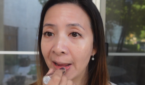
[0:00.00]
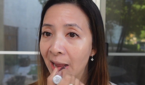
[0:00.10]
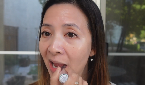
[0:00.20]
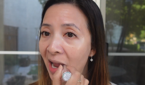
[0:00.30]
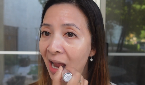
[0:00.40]

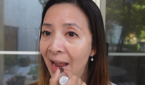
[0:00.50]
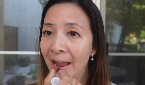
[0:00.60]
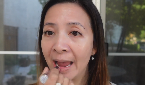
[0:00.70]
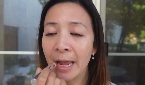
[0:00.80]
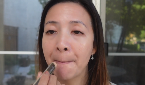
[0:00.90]

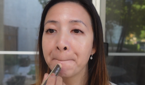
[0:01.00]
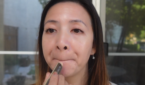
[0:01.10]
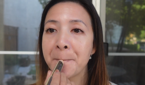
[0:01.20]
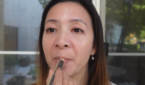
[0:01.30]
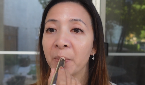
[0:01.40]

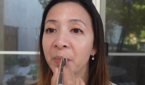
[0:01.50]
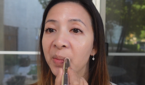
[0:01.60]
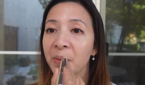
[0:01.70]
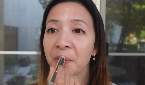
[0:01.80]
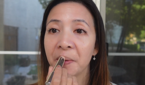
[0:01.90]

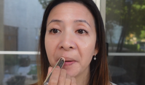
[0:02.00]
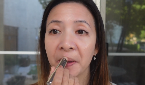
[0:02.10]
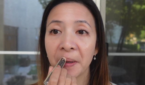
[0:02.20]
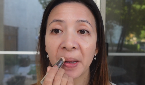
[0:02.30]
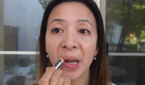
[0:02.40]

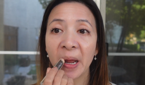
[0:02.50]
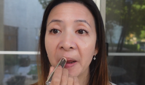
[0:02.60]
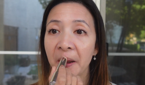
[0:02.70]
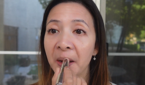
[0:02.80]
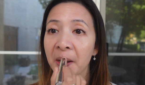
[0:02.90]

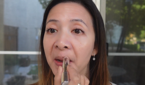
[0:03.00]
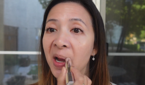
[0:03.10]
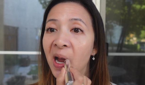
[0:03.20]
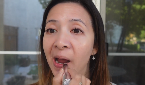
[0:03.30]
Nobody speaks.